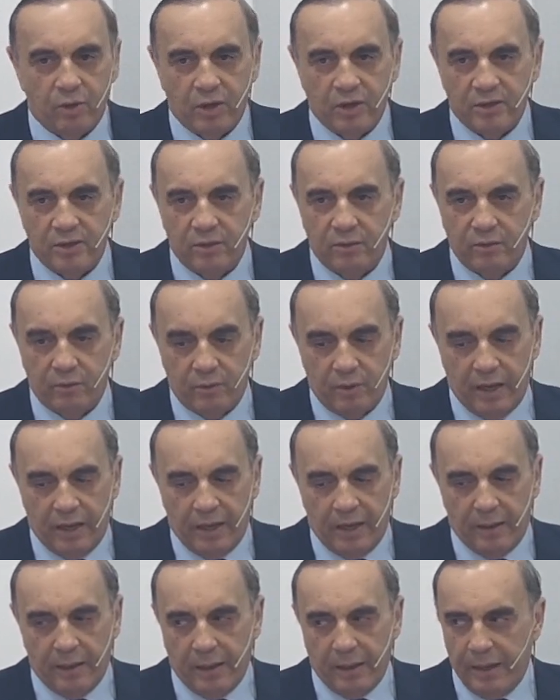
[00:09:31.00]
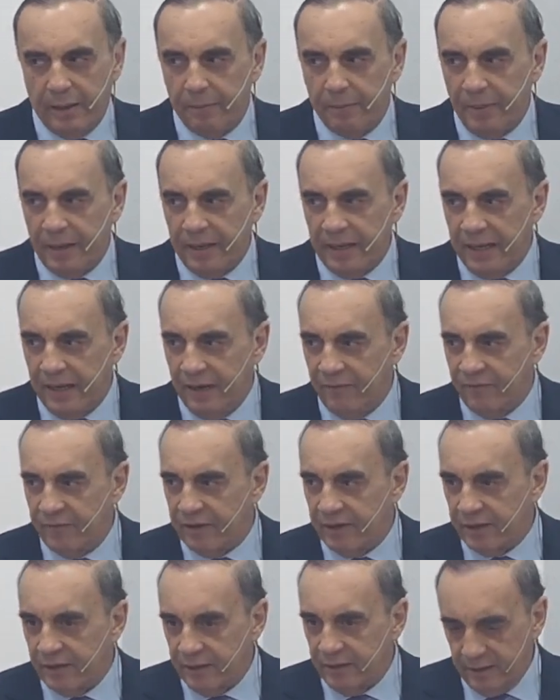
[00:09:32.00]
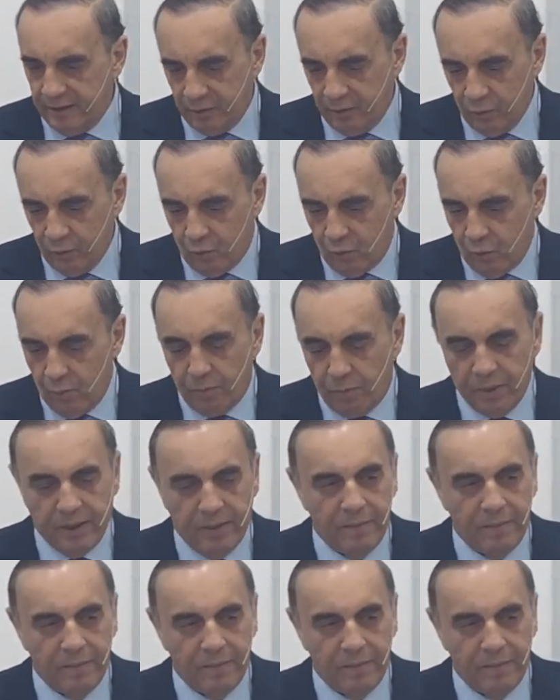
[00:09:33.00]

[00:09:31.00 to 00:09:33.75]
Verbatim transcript: When the church begins, the Word,